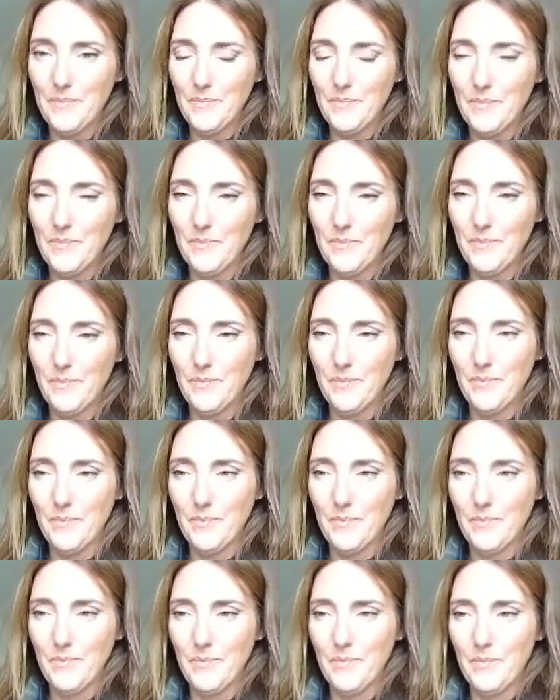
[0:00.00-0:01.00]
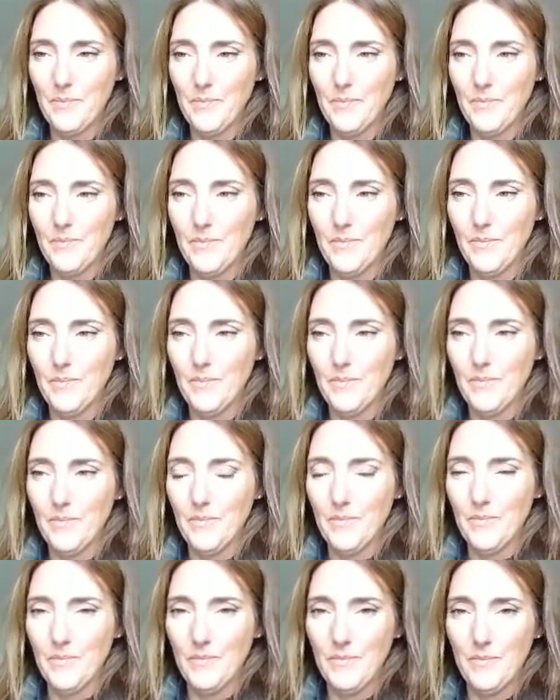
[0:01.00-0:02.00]

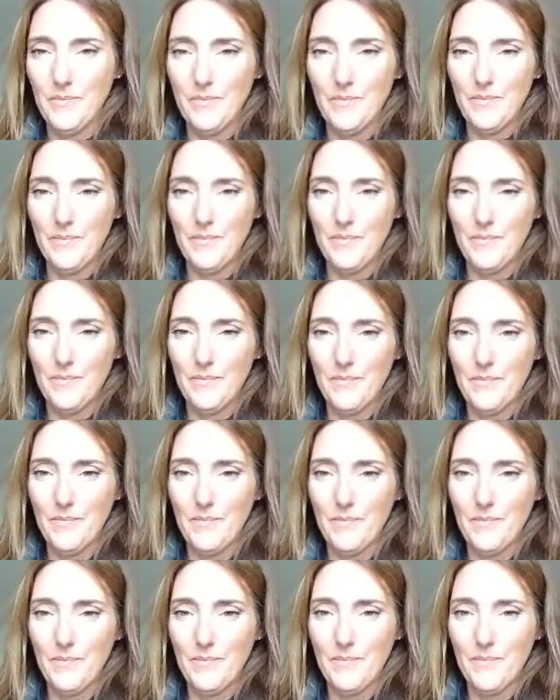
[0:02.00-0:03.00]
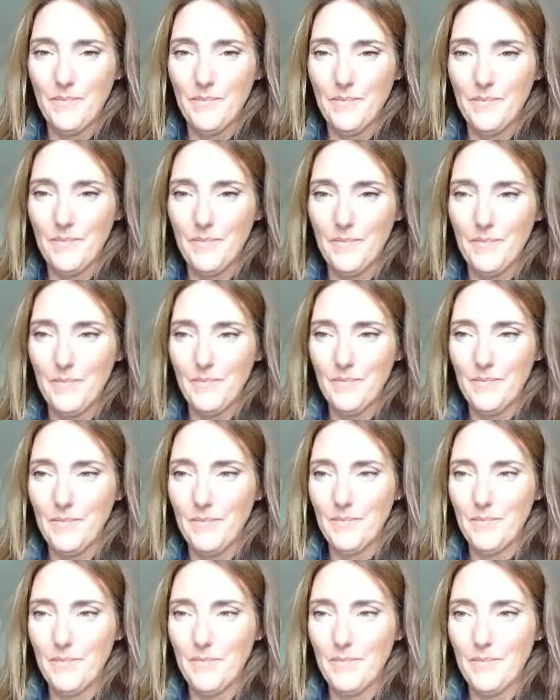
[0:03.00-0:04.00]

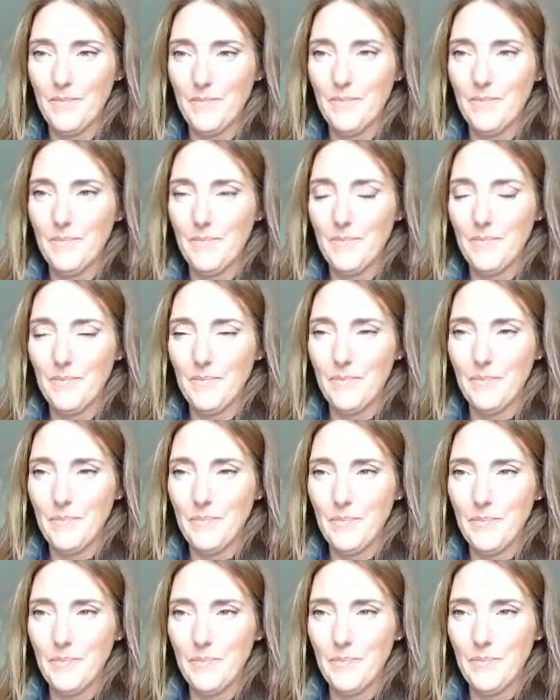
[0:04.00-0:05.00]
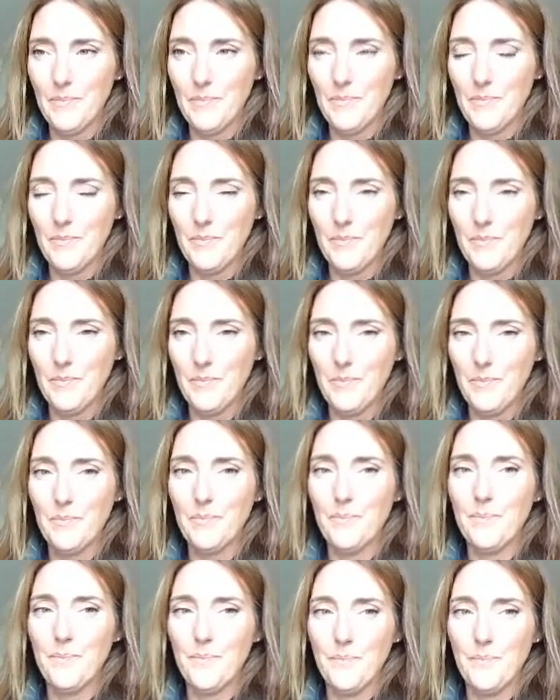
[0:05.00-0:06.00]

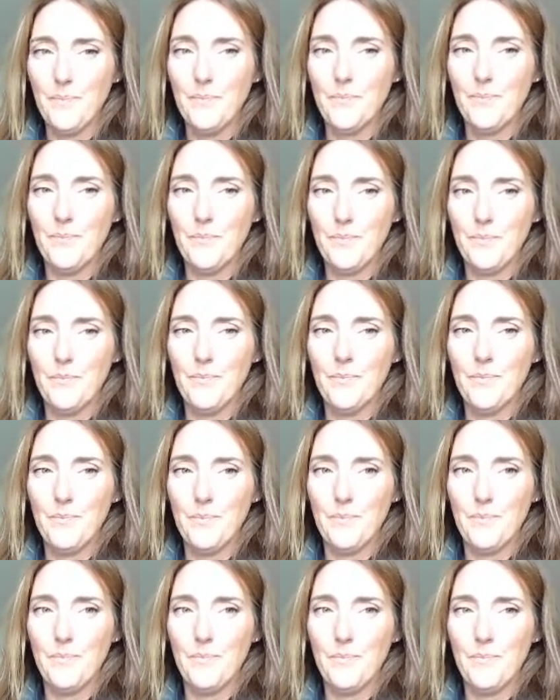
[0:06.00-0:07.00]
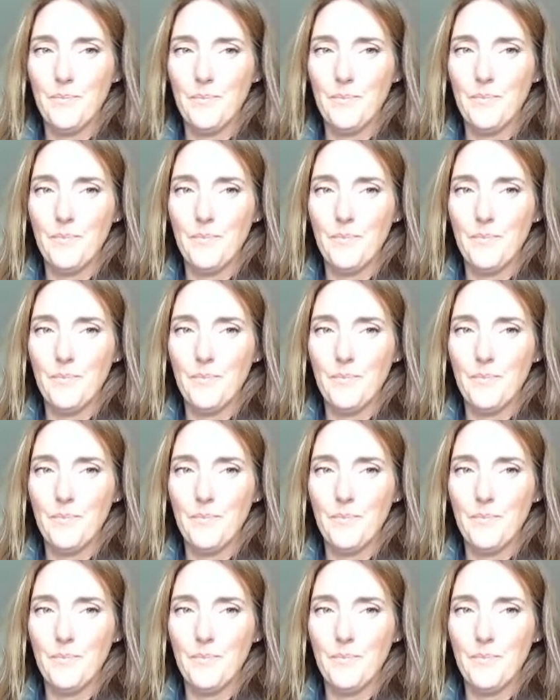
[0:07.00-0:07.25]
(not speaking)